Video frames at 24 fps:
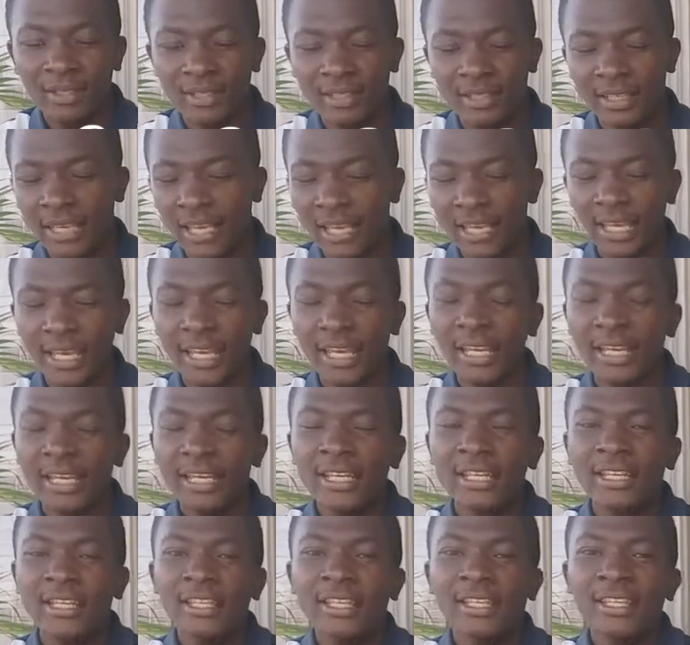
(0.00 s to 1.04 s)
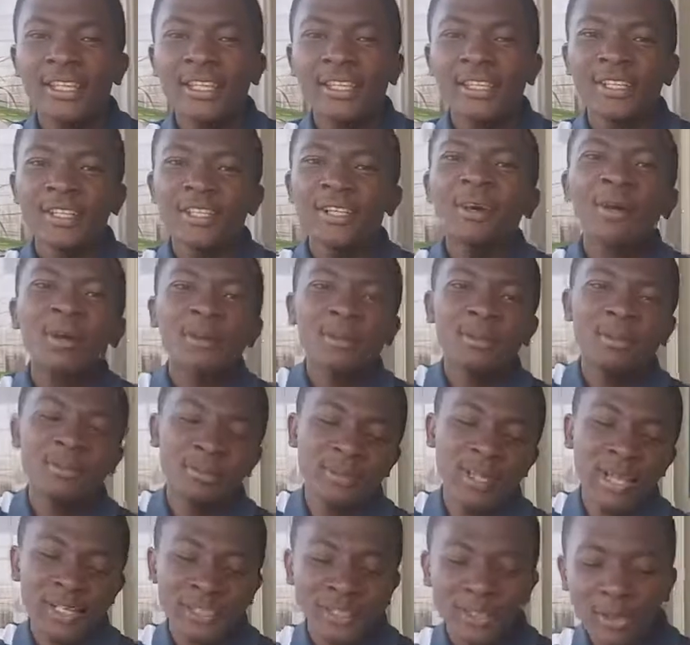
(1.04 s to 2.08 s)
Okay. So
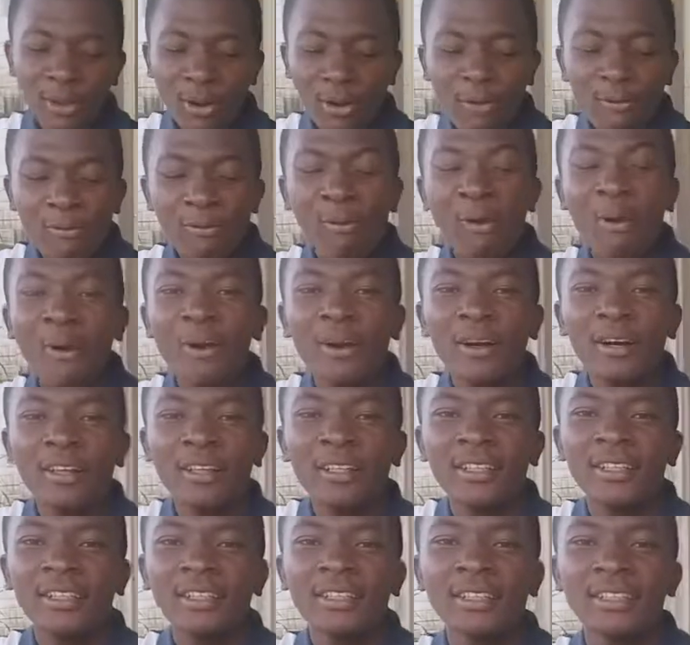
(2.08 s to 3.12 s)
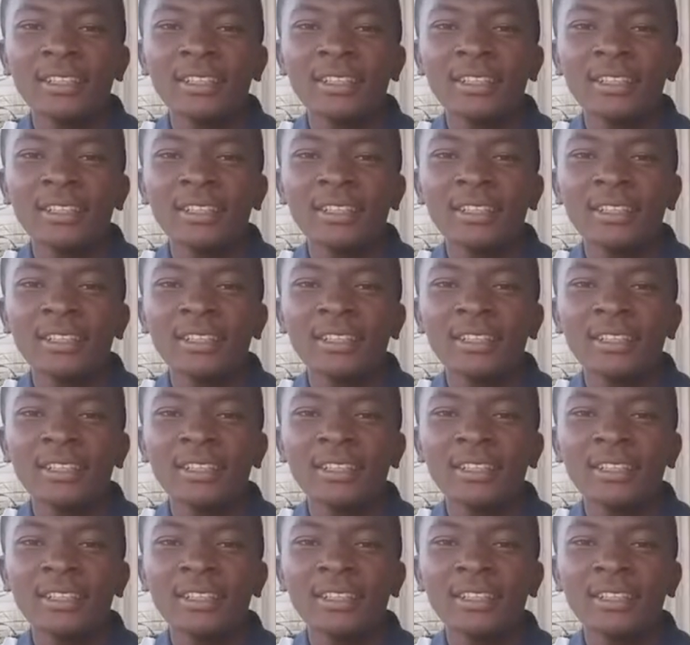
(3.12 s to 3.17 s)
that's all for